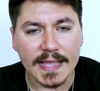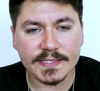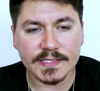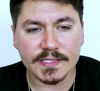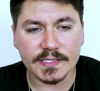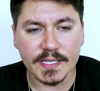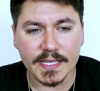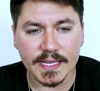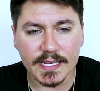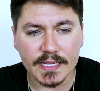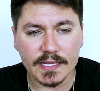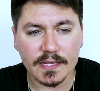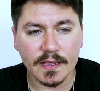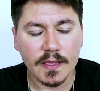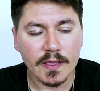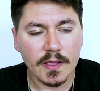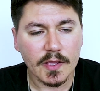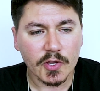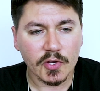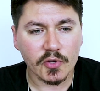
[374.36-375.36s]
As the
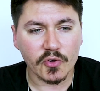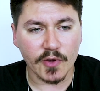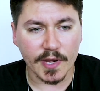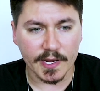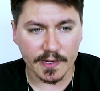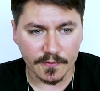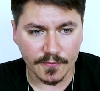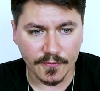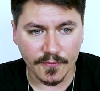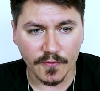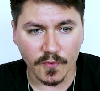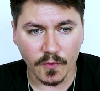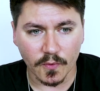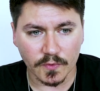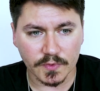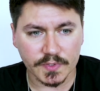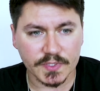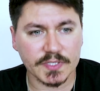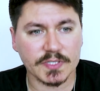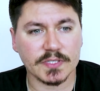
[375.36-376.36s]
creative
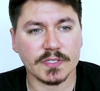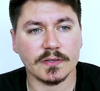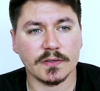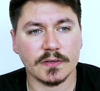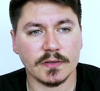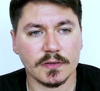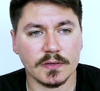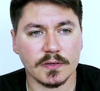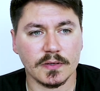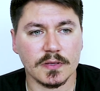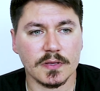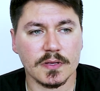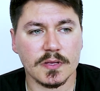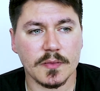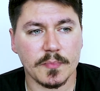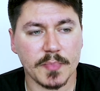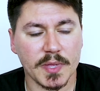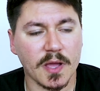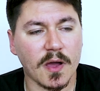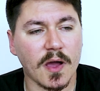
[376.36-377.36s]
force
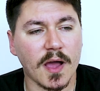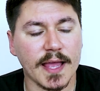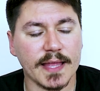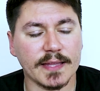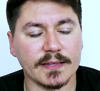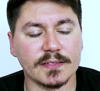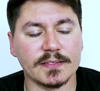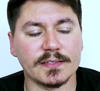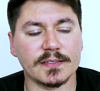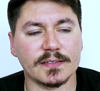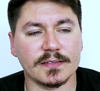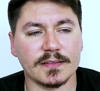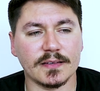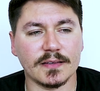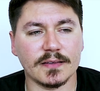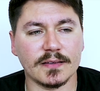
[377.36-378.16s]
behind